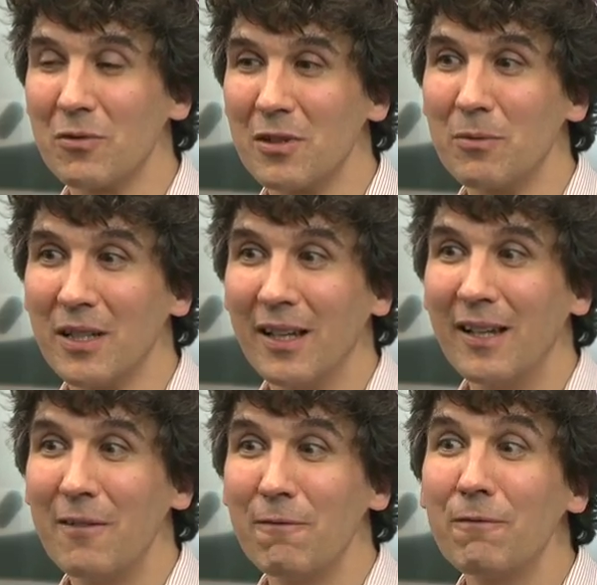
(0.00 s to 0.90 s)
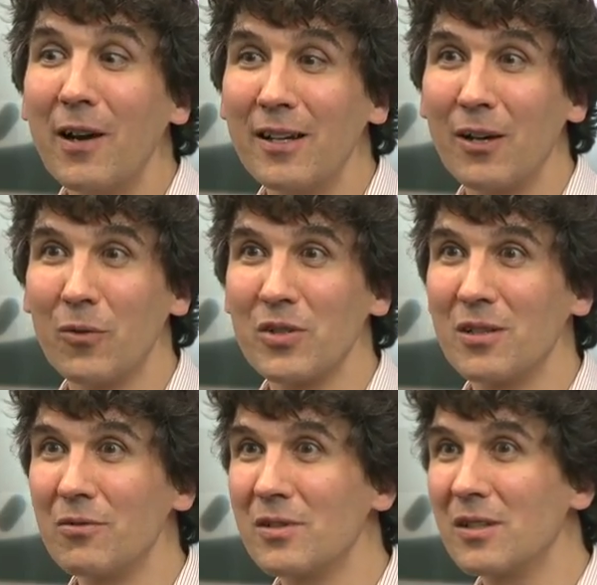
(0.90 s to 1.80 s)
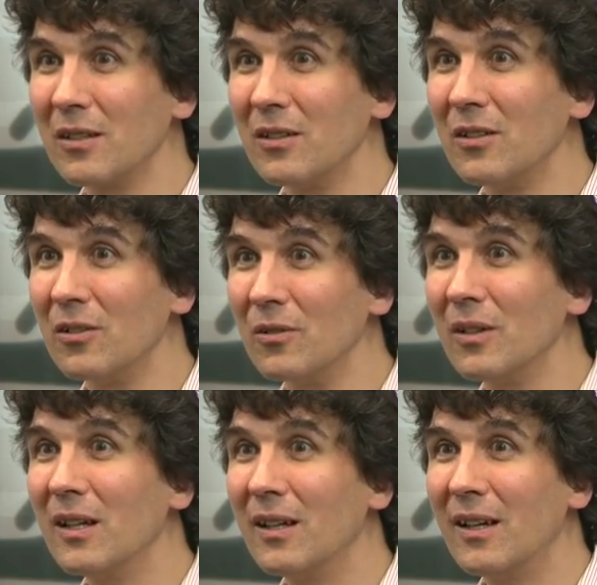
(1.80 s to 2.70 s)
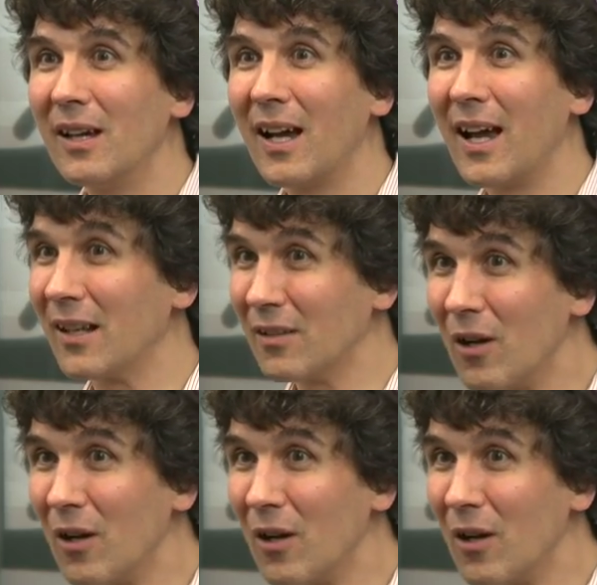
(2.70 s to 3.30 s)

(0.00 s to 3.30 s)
would be, find out what's interesting to you and